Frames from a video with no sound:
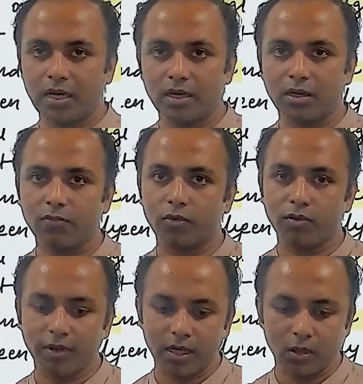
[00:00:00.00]
rainfall,
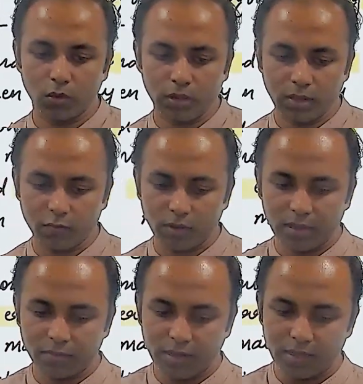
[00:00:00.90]
very low rainfall
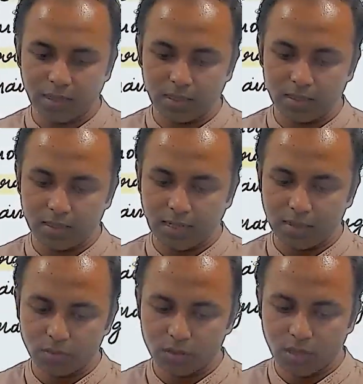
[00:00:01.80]
at
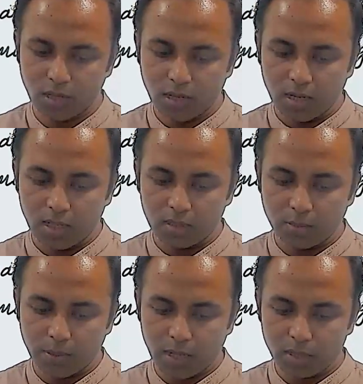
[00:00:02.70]
times in the
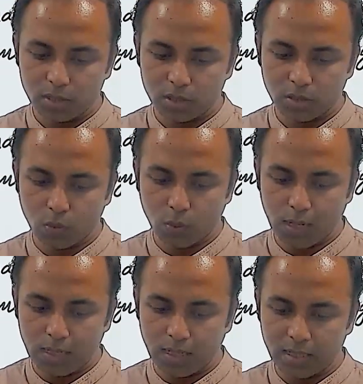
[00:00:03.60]
past
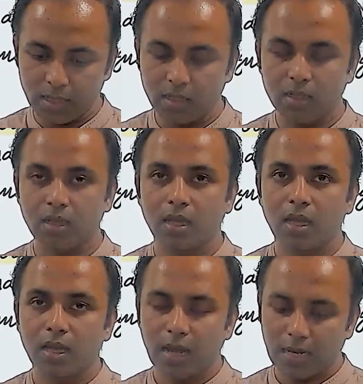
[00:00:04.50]
1 decade,
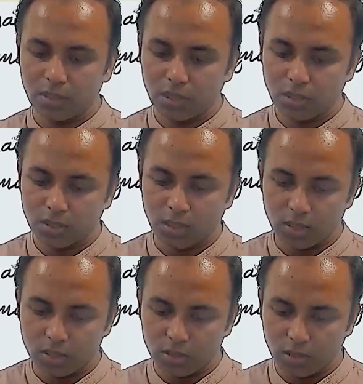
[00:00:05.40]
and this
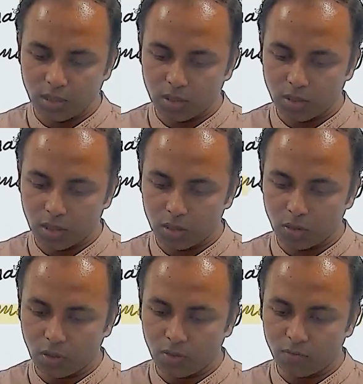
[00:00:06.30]
is the result
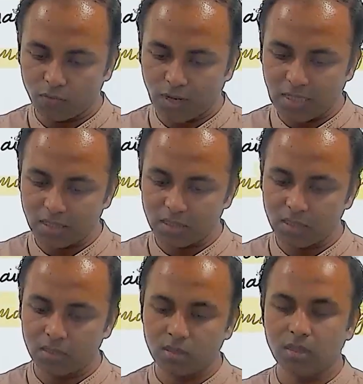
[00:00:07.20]
of
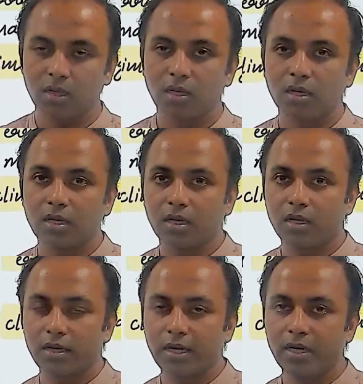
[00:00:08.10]
faster
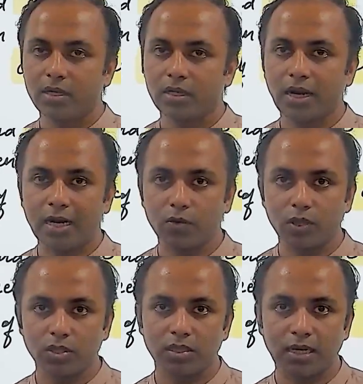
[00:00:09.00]
rate at
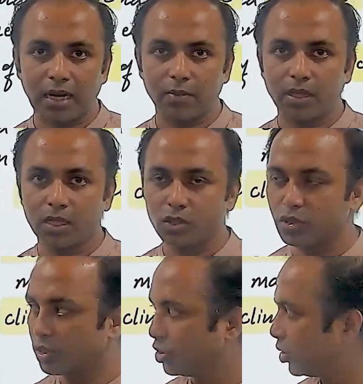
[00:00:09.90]
which the climate is
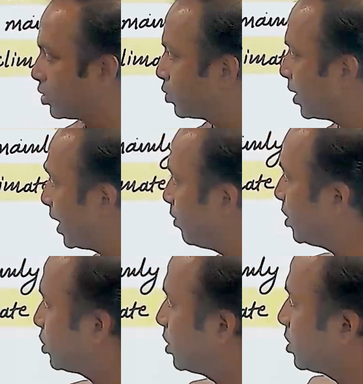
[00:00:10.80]
changing. So
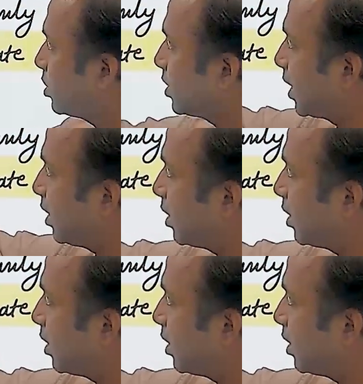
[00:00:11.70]
climate change is directly